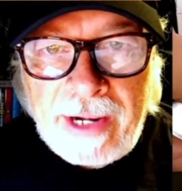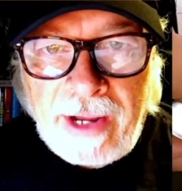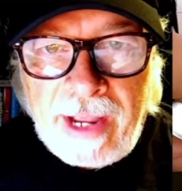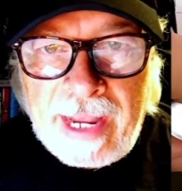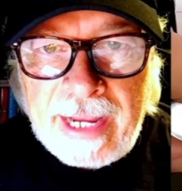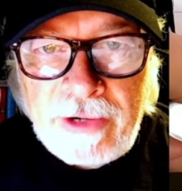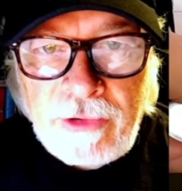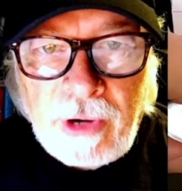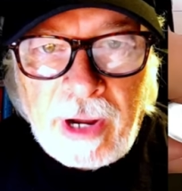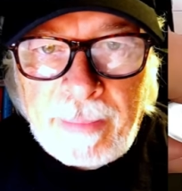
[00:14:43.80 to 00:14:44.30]

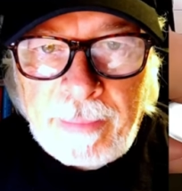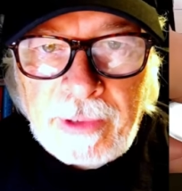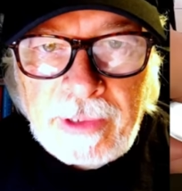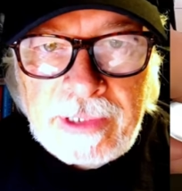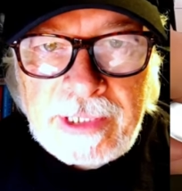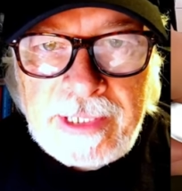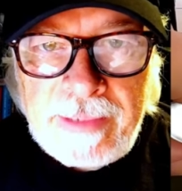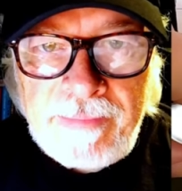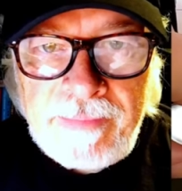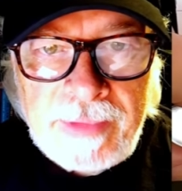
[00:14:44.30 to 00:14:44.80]

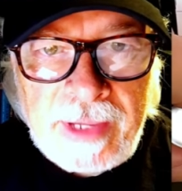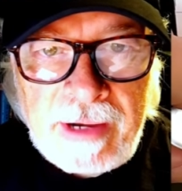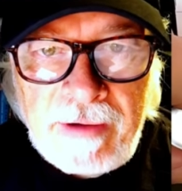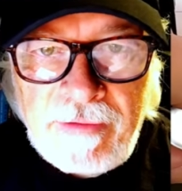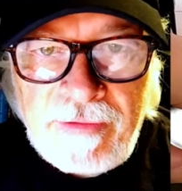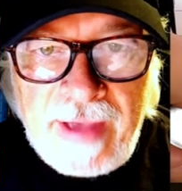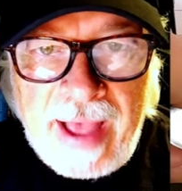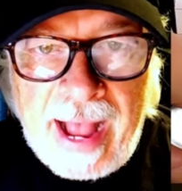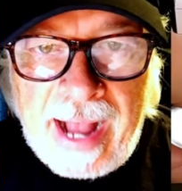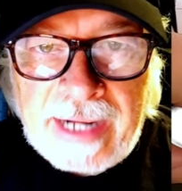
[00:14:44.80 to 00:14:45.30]
eyedroppers. In
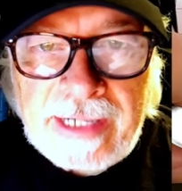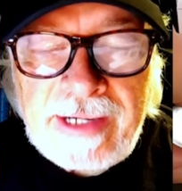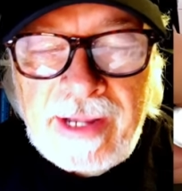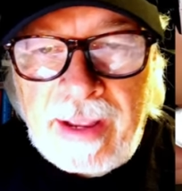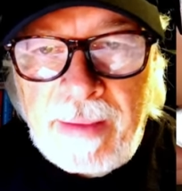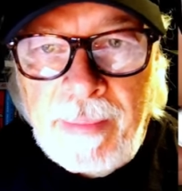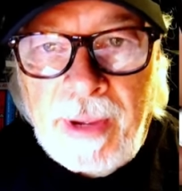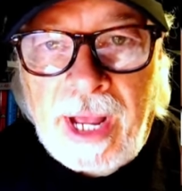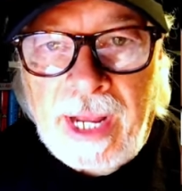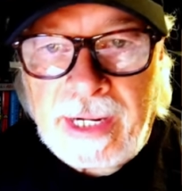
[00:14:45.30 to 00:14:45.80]
fact,
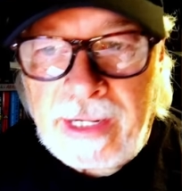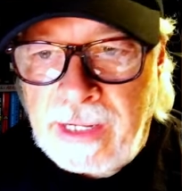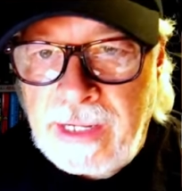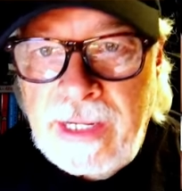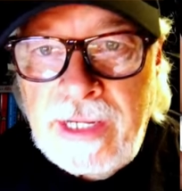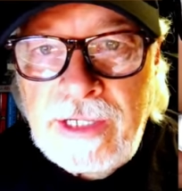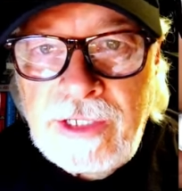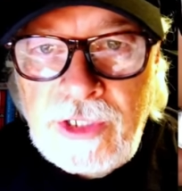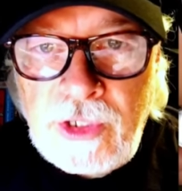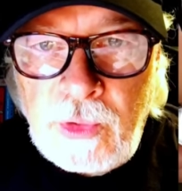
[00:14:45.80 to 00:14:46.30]
I bought
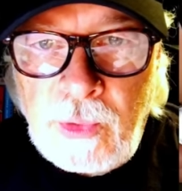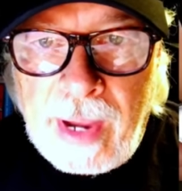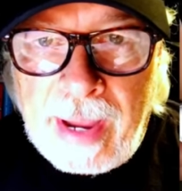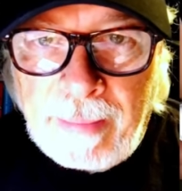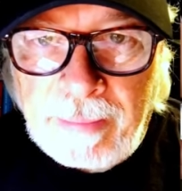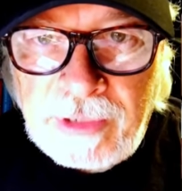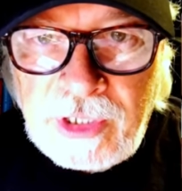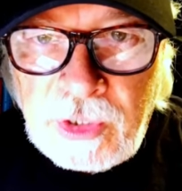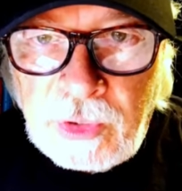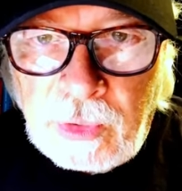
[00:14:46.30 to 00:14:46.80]
2
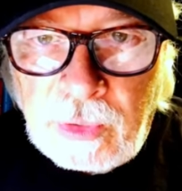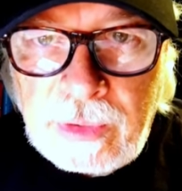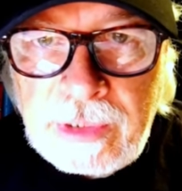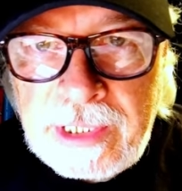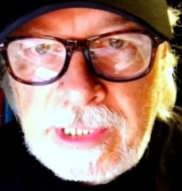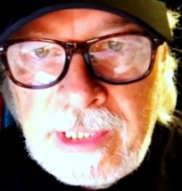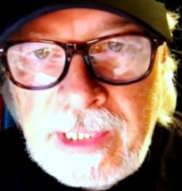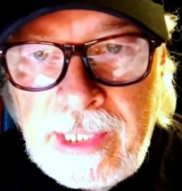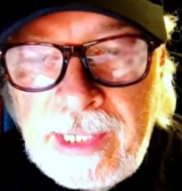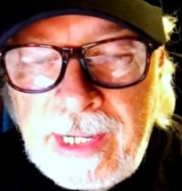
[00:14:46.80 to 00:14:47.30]

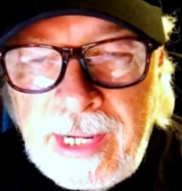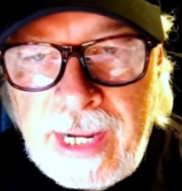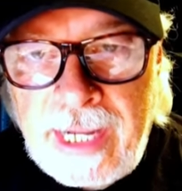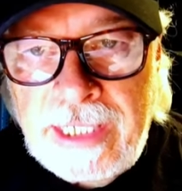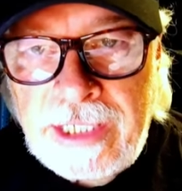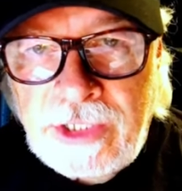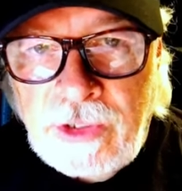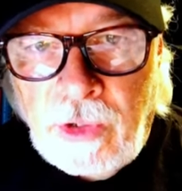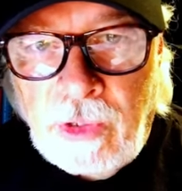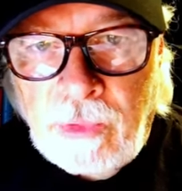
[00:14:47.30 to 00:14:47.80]
M2s
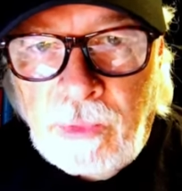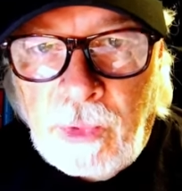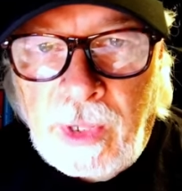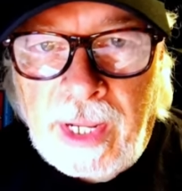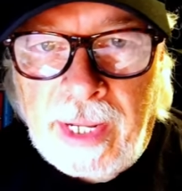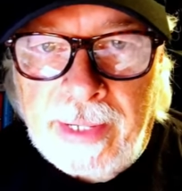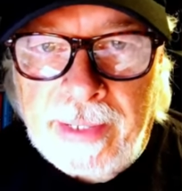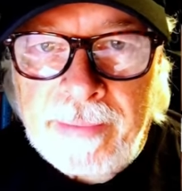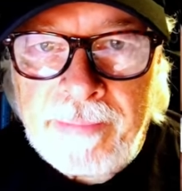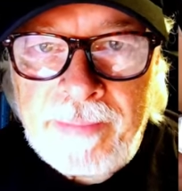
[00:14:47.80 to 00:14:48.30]
and sold
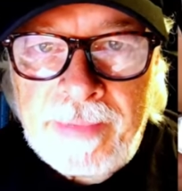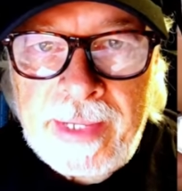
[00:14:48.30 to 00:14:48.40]
1.